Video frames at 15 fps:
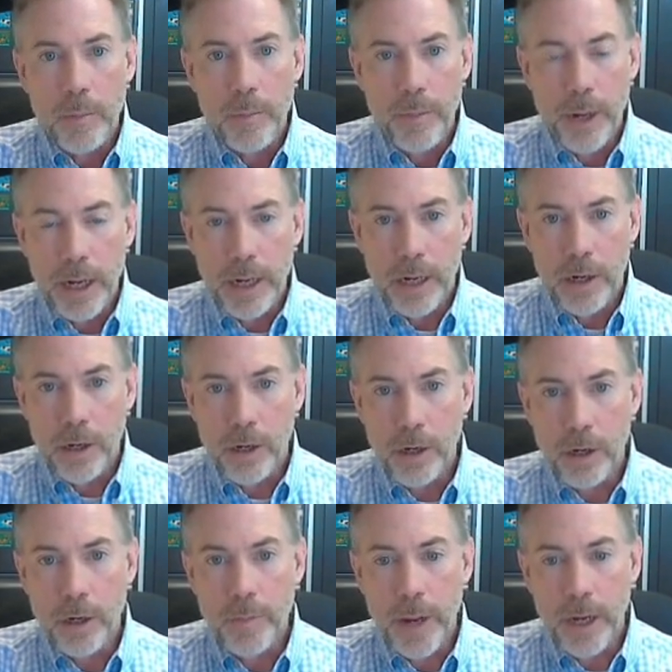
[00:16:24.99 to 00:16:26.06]
but on a
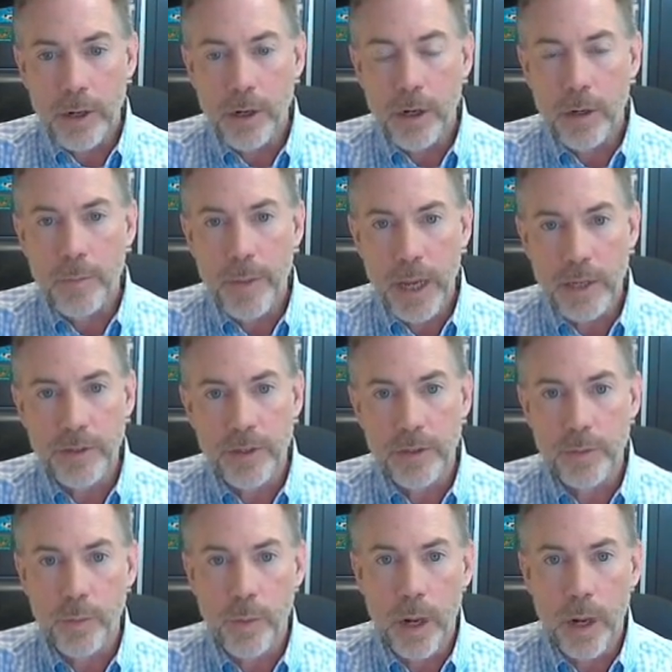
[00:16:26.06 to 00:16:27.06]
herd by herd basis,